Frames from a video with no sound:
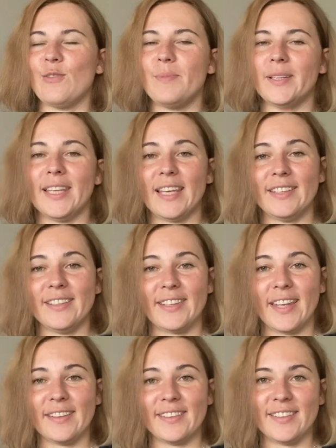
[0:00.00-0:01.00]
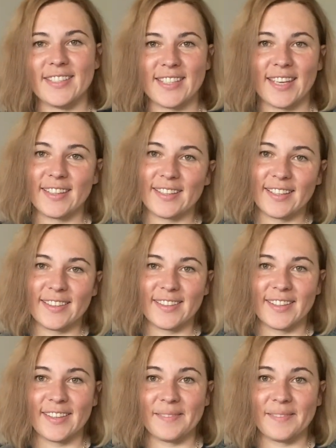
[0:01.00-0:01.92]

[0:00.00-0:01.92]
but then I decided that